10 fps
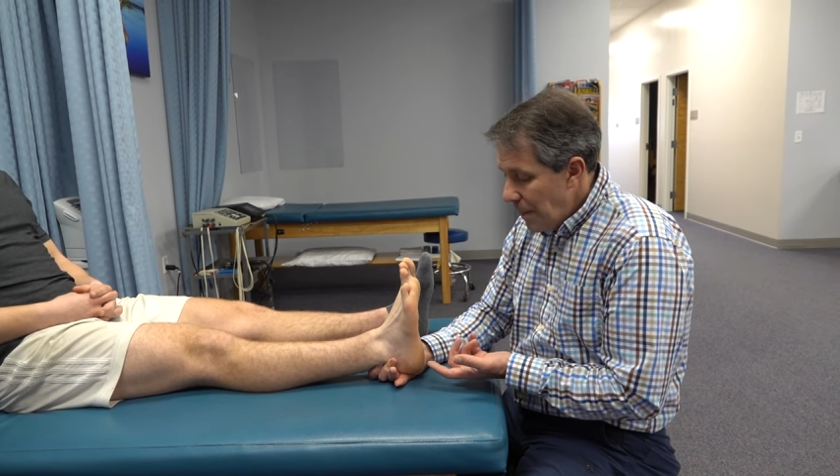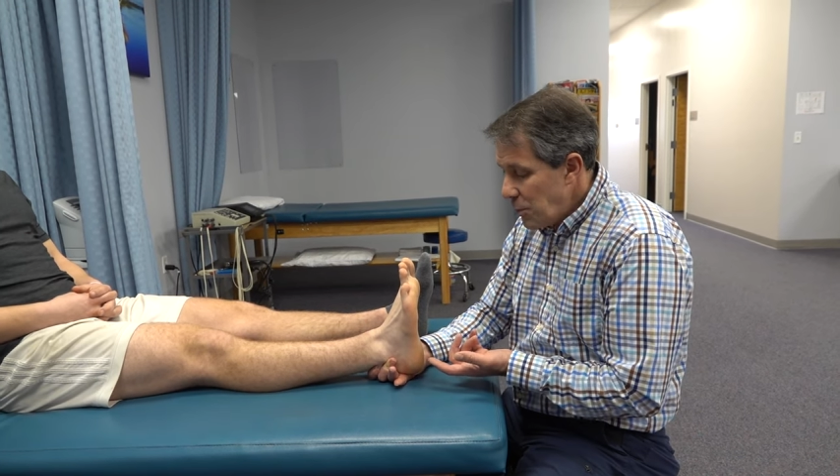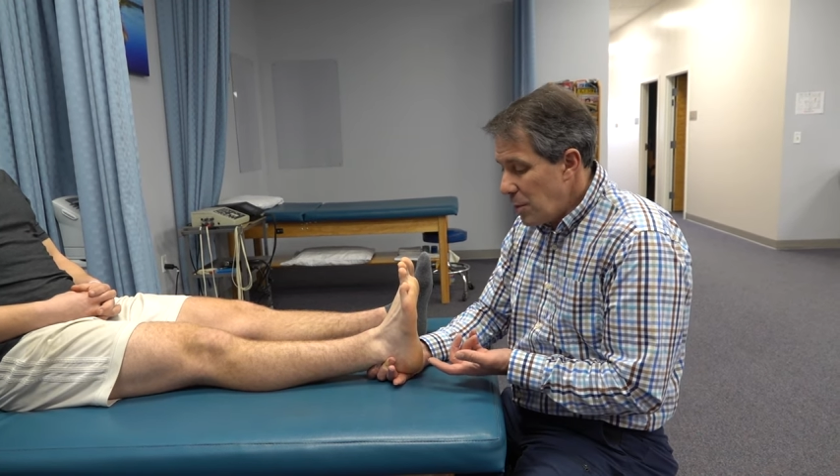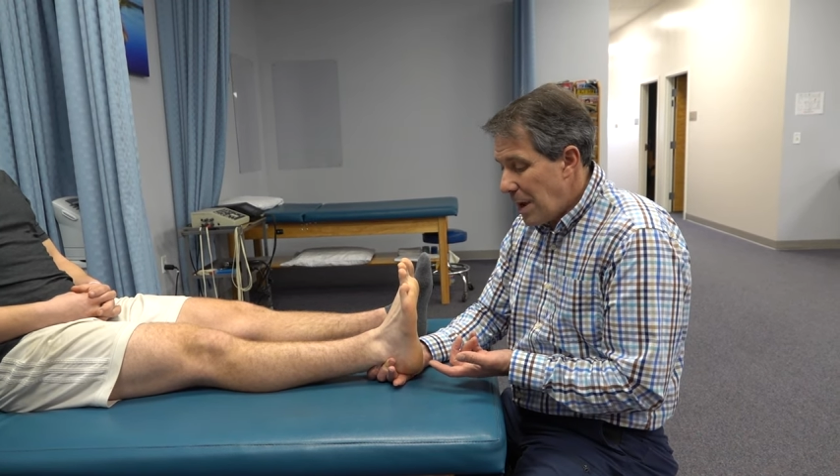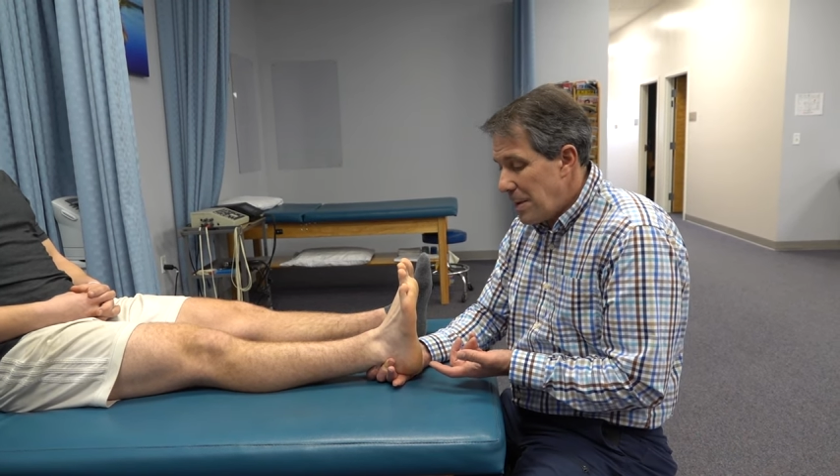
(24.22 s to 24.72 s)

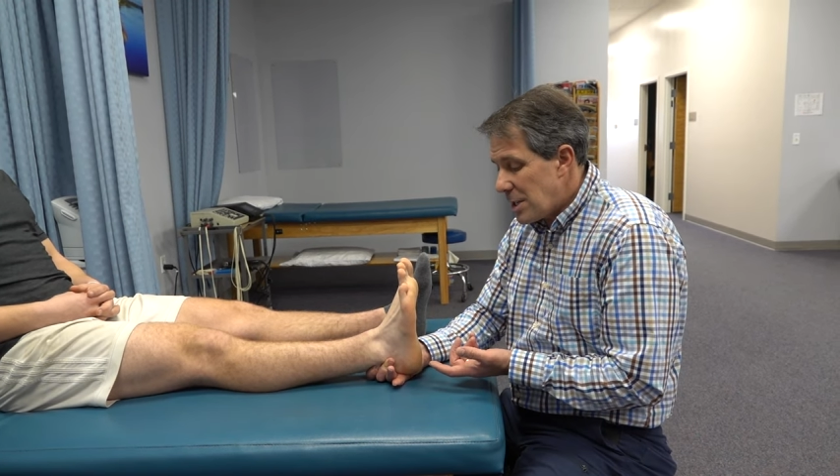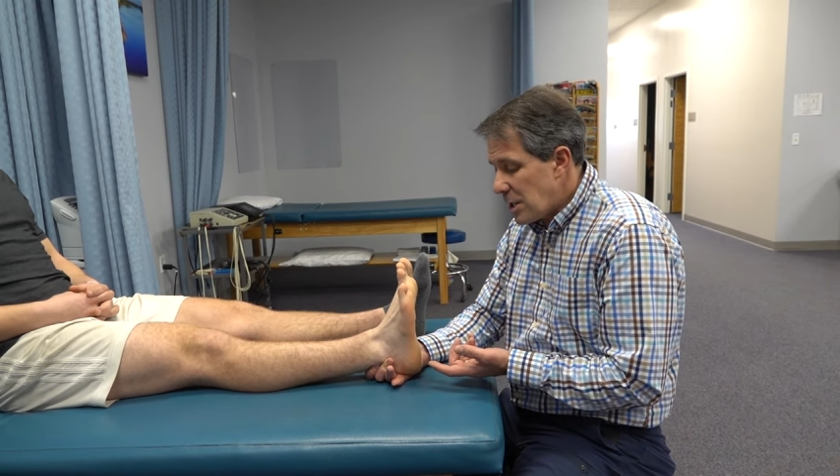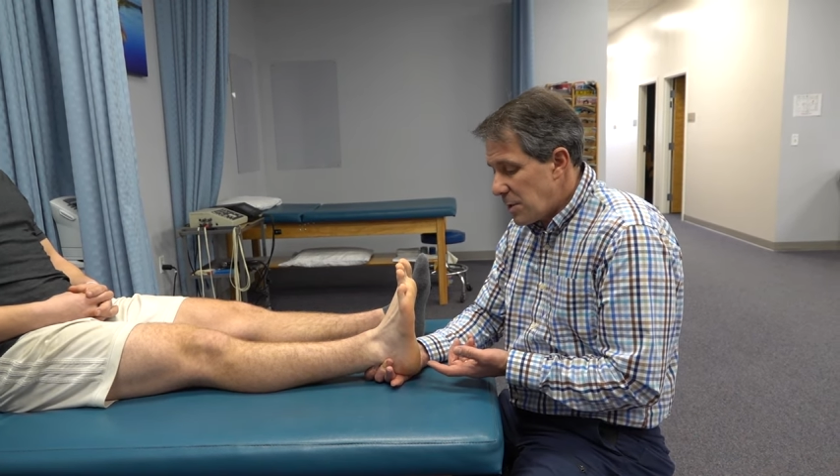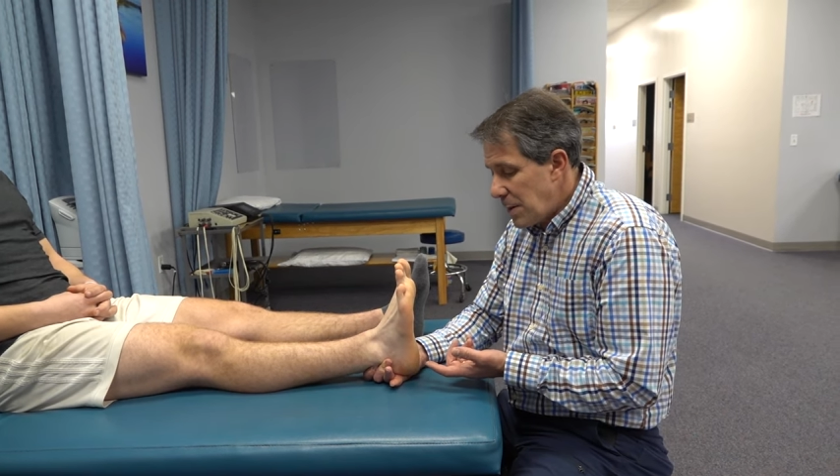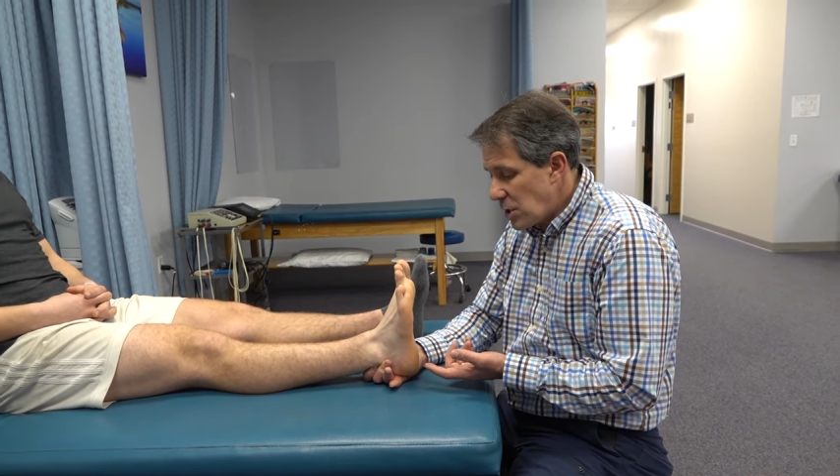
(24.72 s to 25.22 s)
you may be
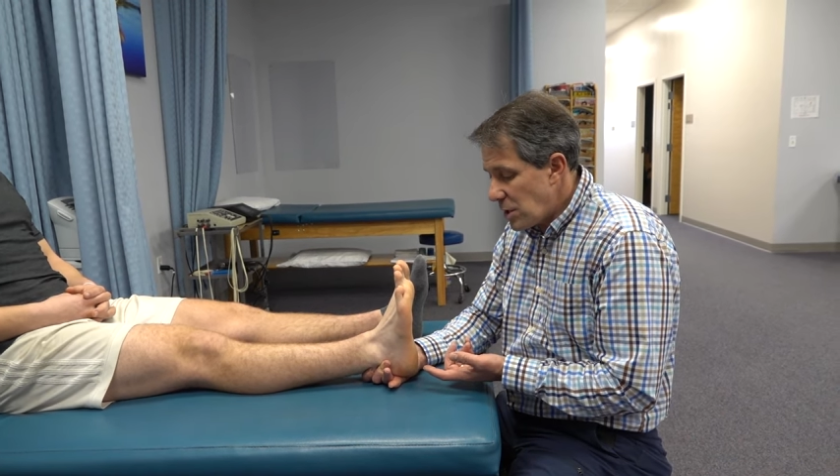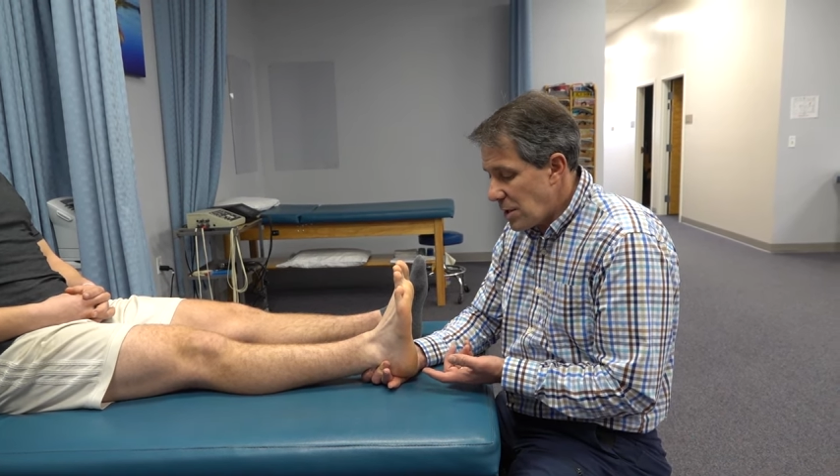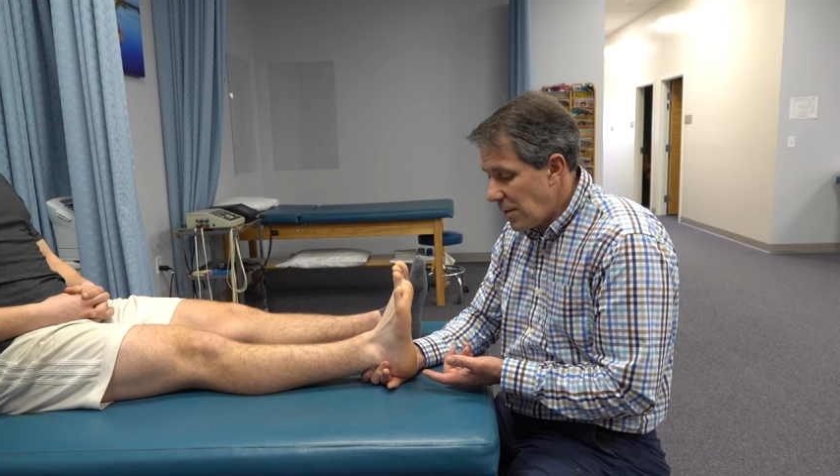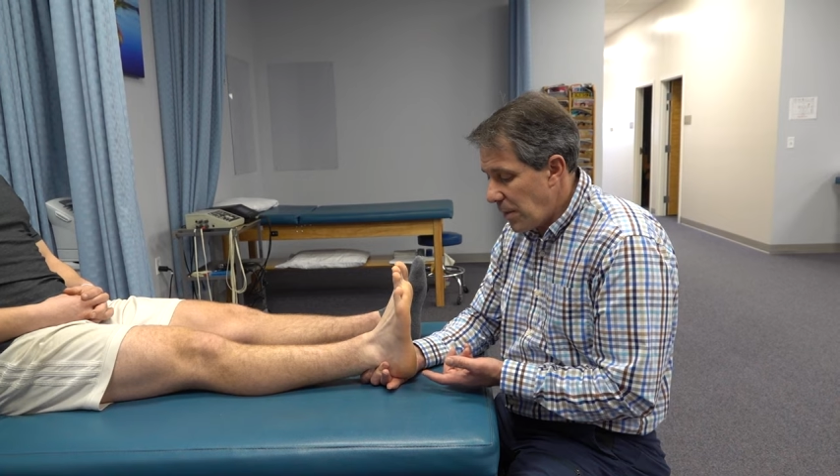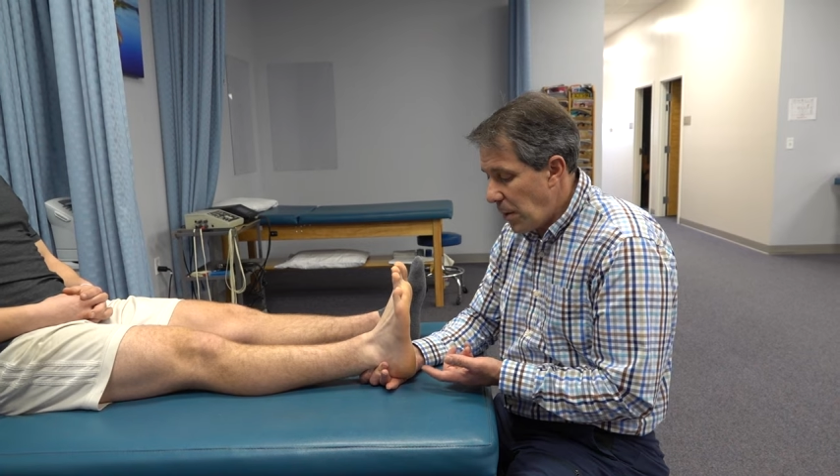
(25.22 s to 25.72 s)
suspicious
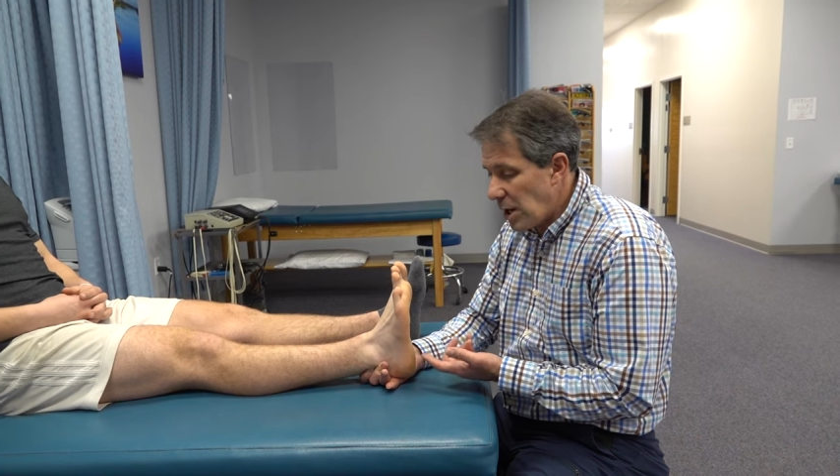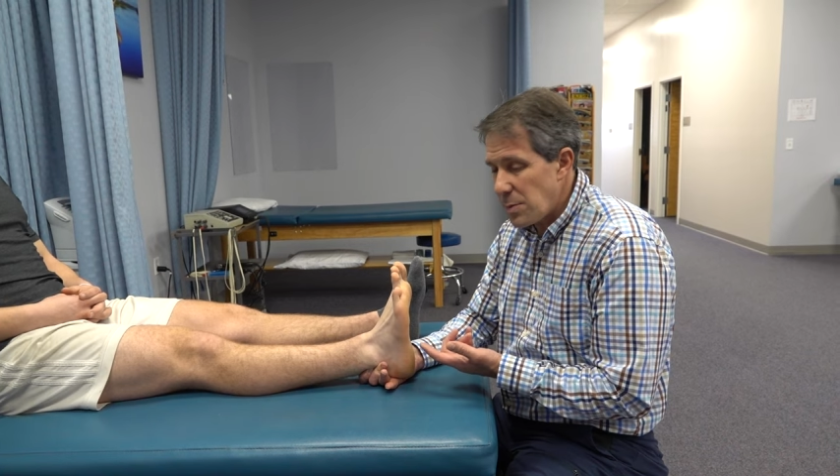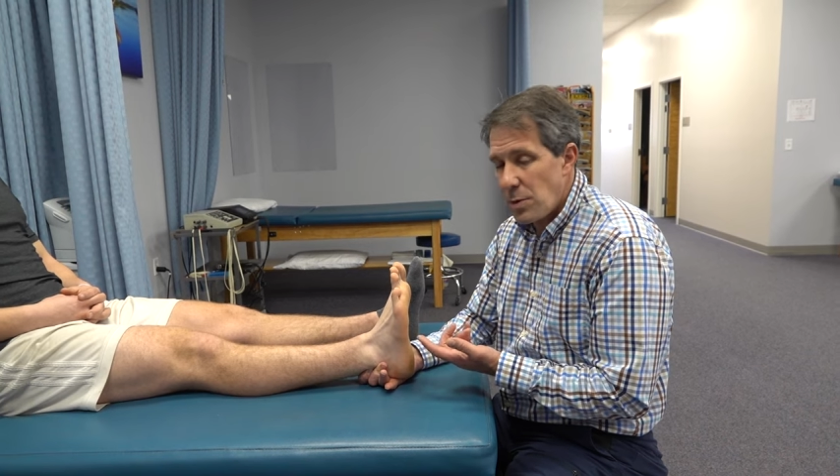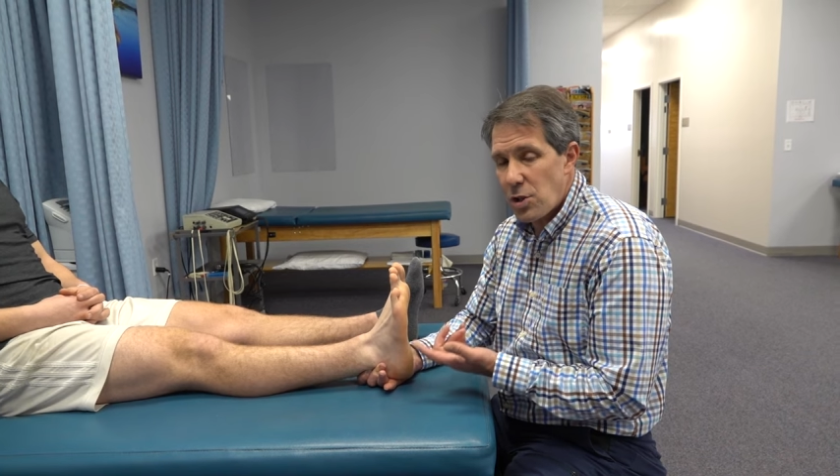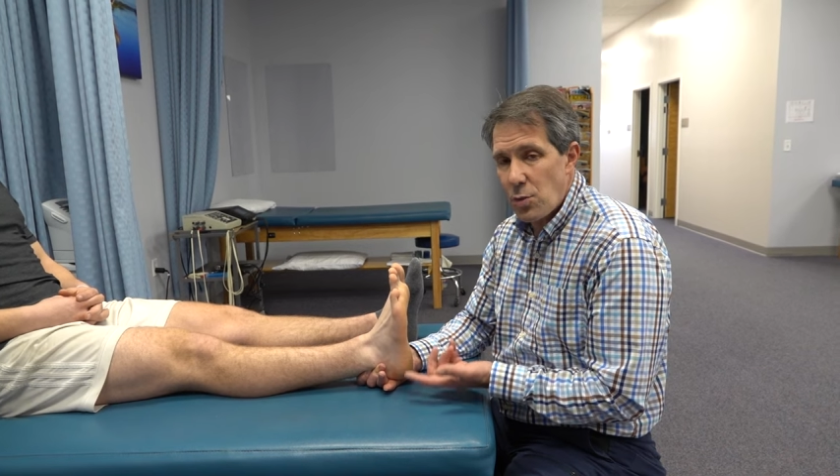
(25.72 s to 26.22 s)
of a
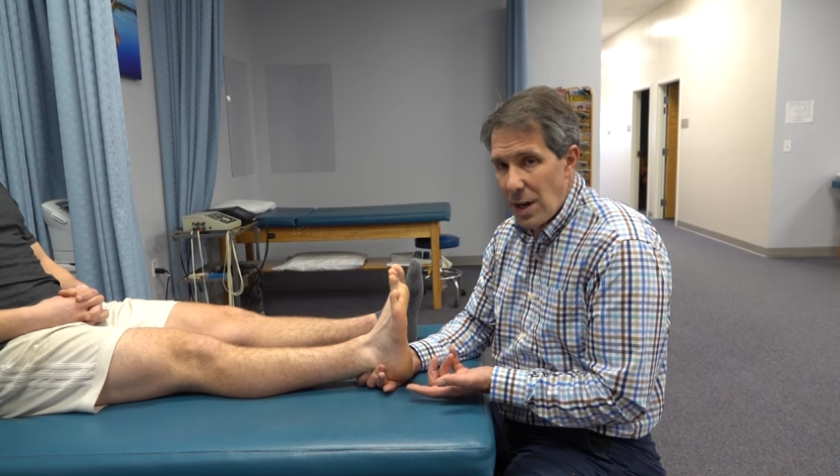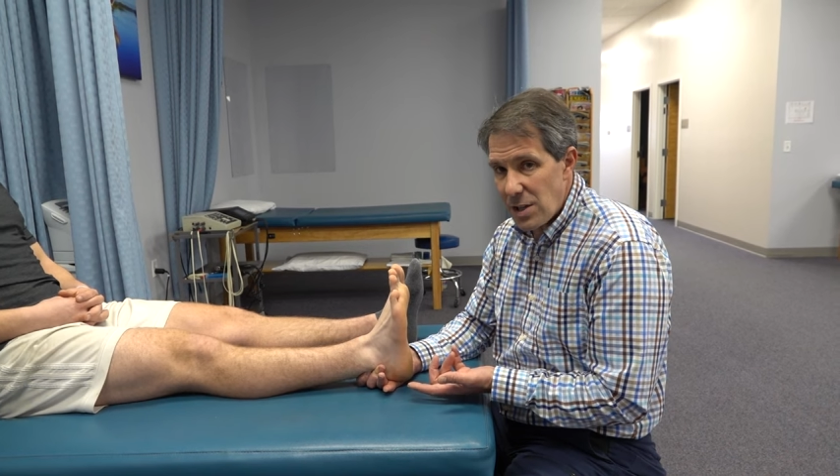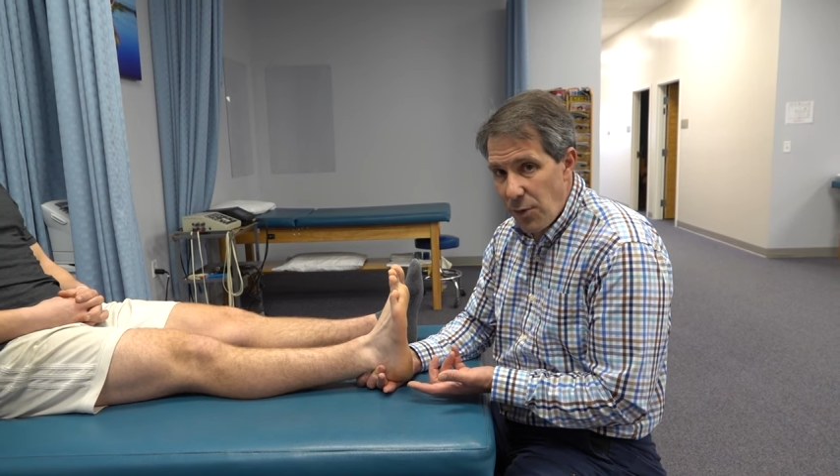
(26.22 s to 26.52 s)
possible stress